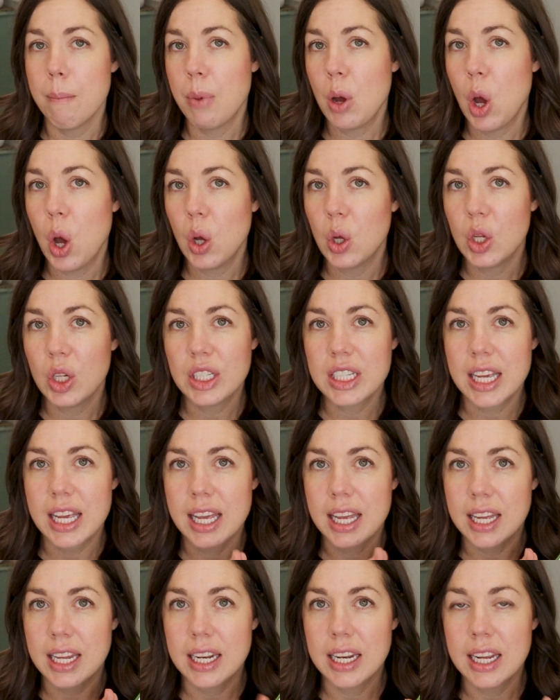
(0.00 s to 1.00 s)
pulled
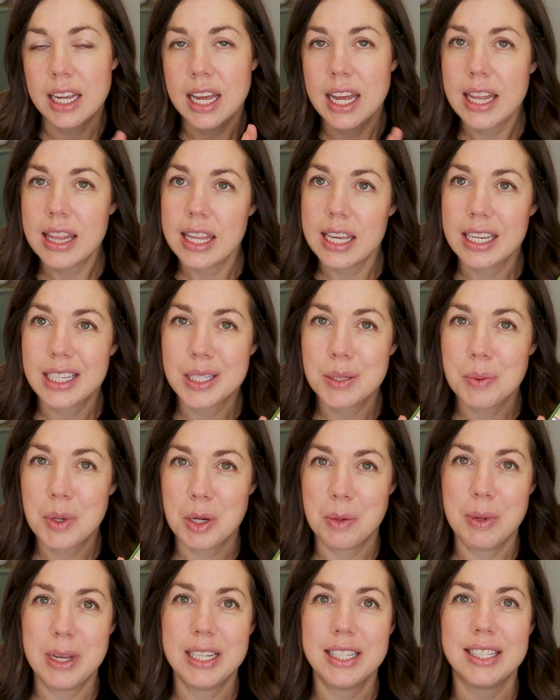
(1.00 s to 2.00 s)
in the
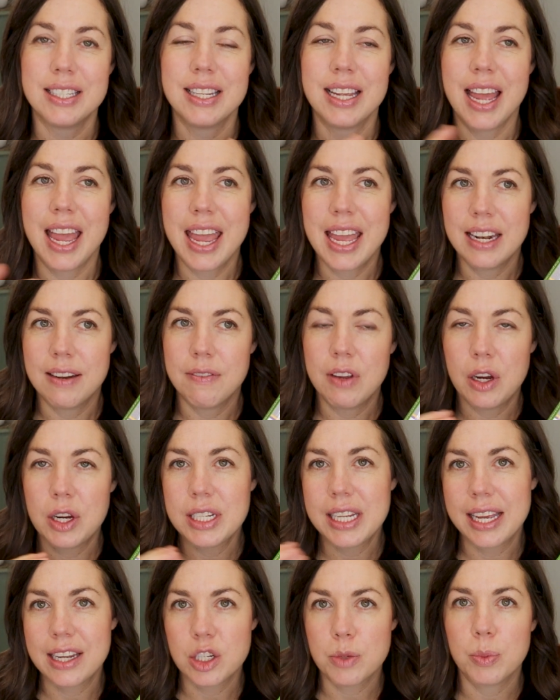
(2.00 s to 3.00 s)
experiments in a very
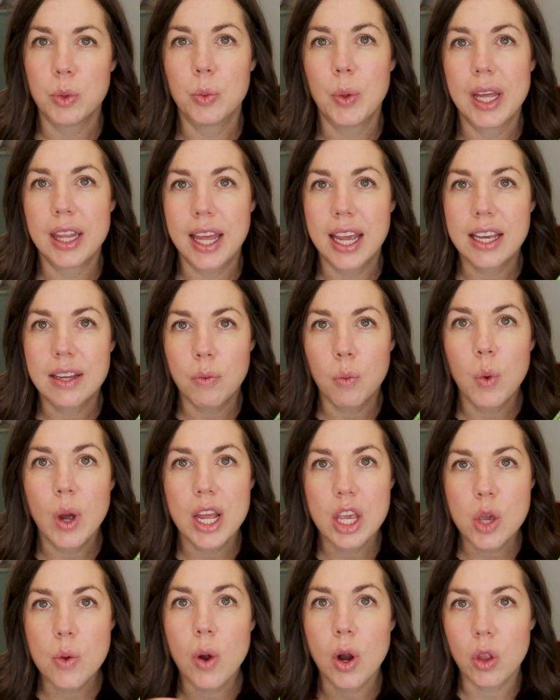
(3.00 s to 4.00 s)
tangible way. Like,
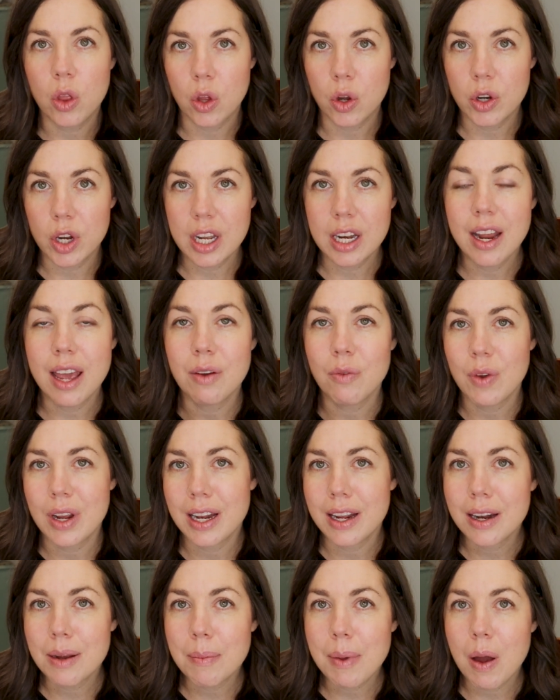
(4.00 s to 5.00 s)
what you are learning and
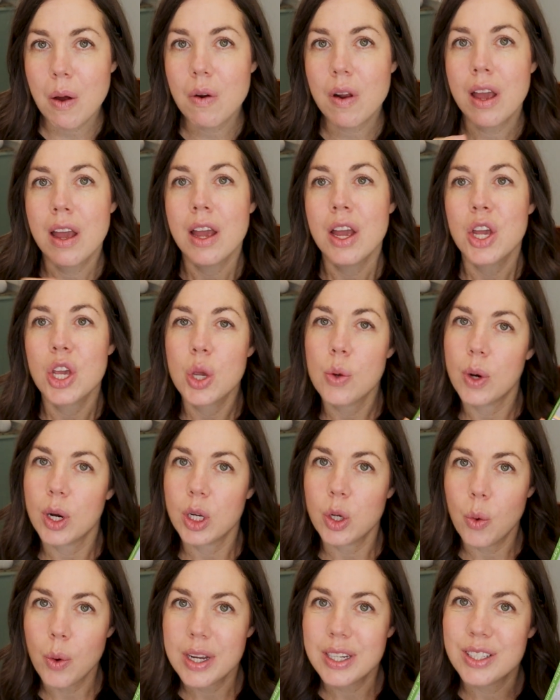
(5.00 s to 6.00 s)
reading about, you are
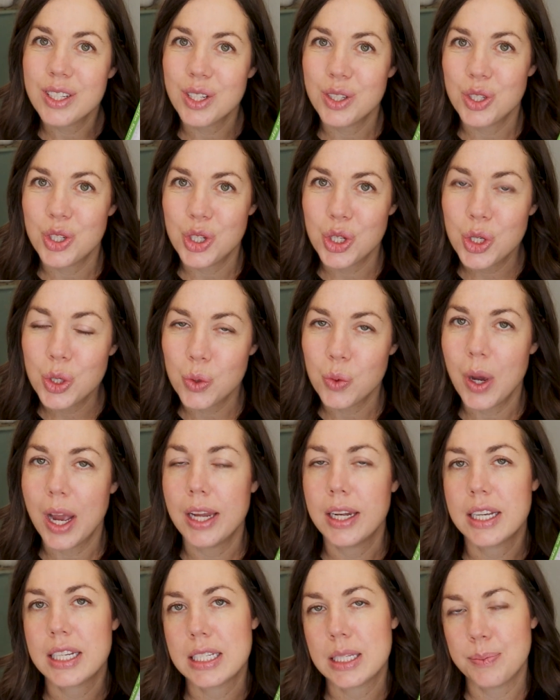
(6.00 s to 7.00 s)
going to do
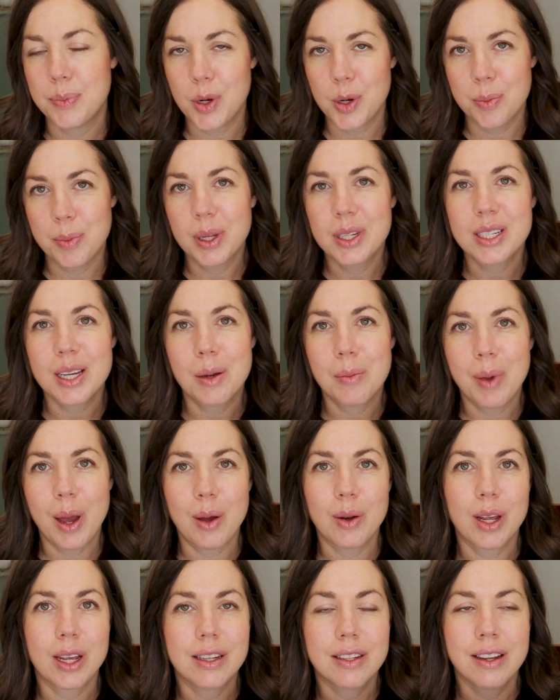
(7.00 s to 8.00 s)
an experiment
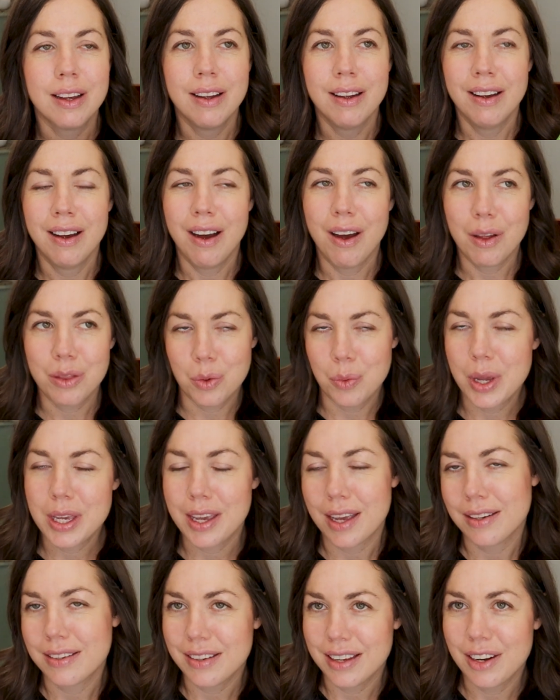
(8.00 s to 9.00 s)
about it on the
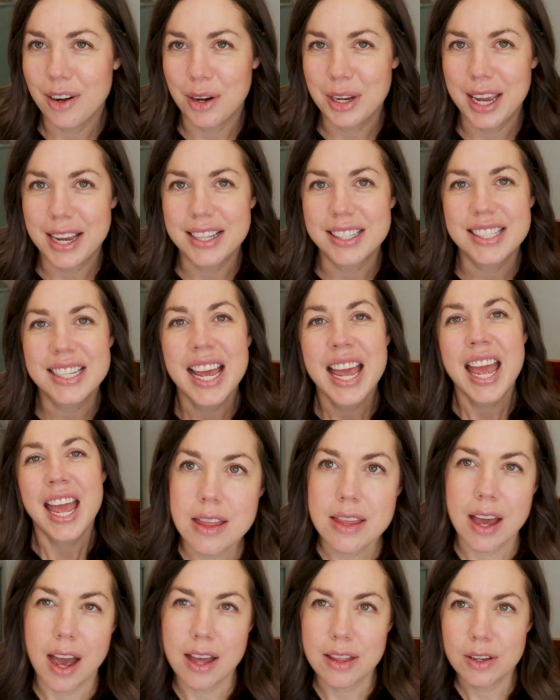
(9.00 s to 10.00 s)
weekend, in our case.
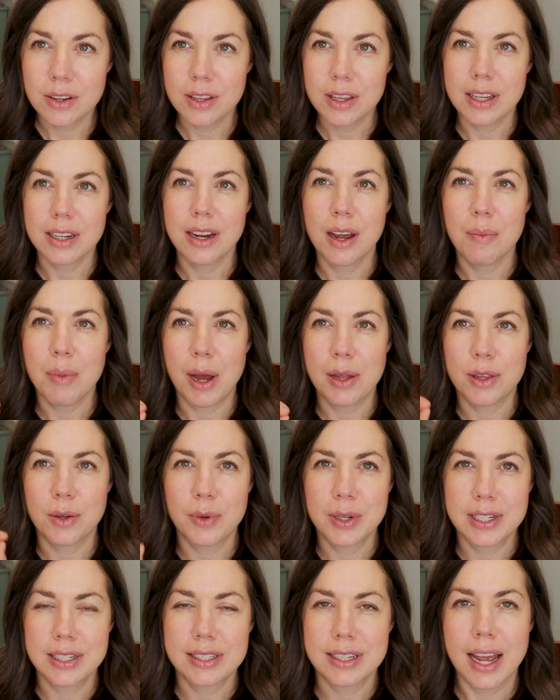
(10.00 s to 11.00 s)
The other thing about the
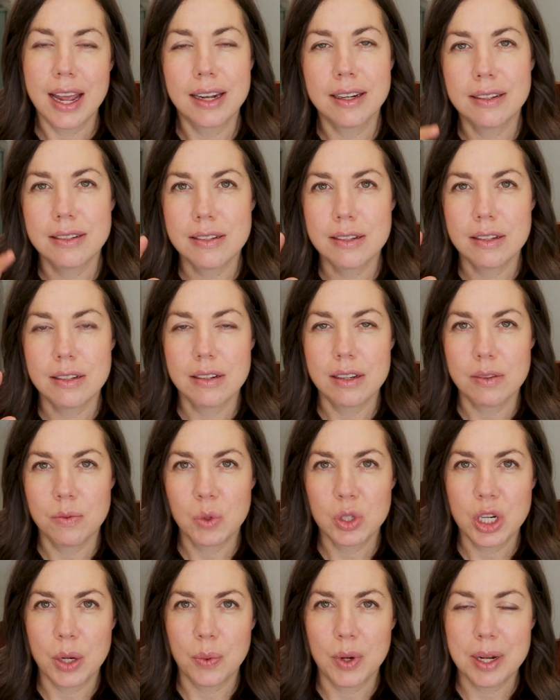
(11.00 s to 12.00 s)
redesign,
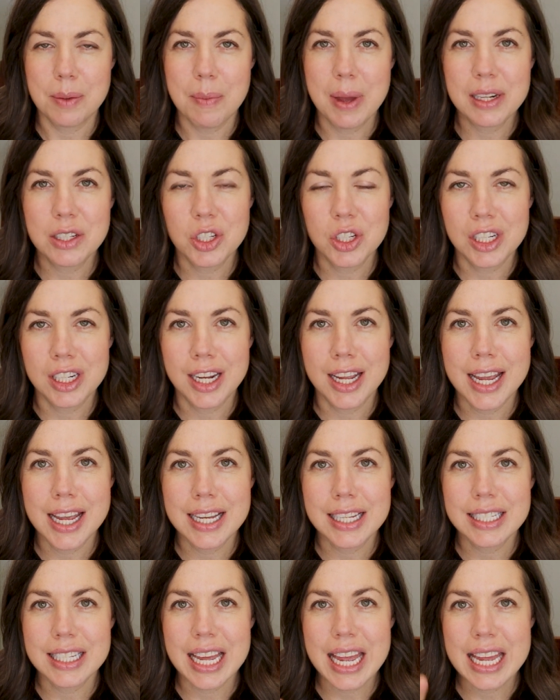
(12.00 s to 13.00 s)
which I want to mention,
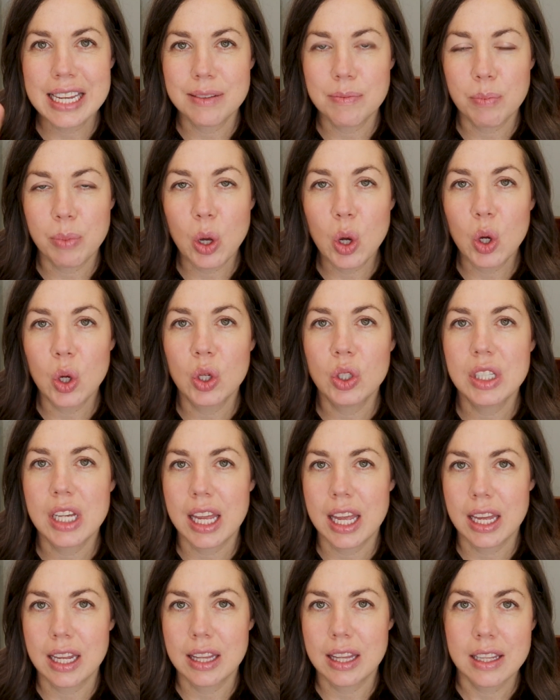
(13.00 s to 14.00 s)
is it pulled
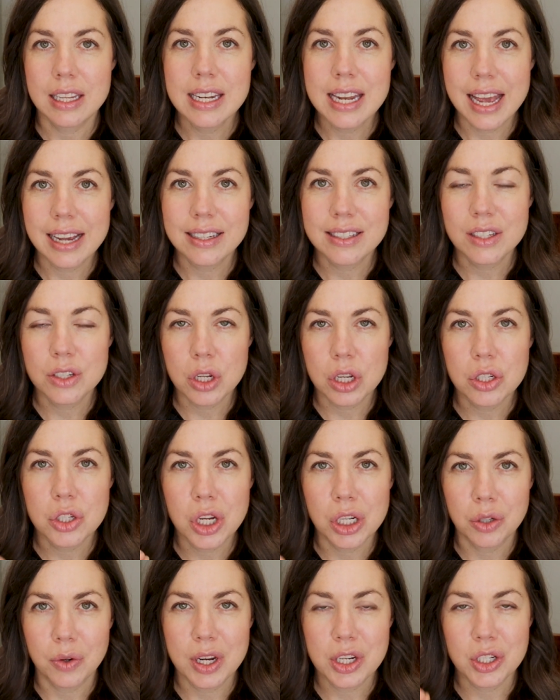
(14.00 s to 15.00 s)
in the Next
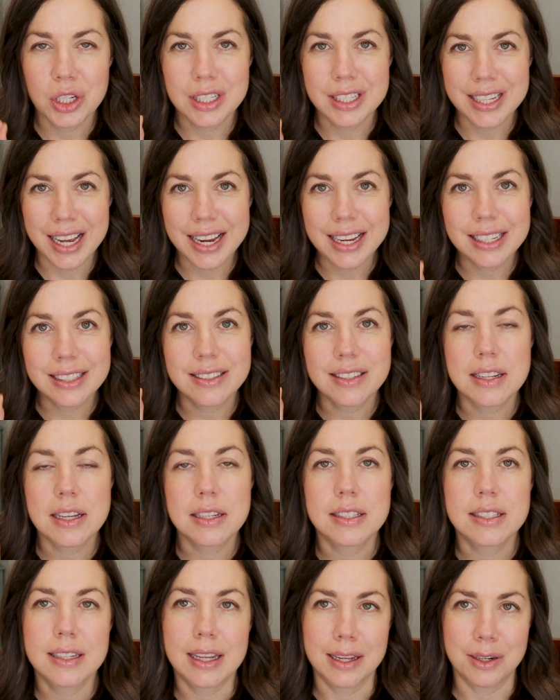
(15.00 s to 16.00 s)
Generation Science
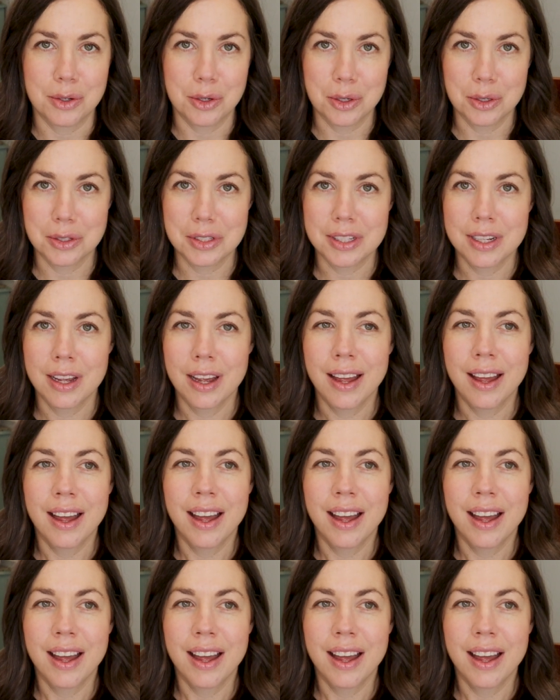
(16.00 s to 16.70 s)
Standards.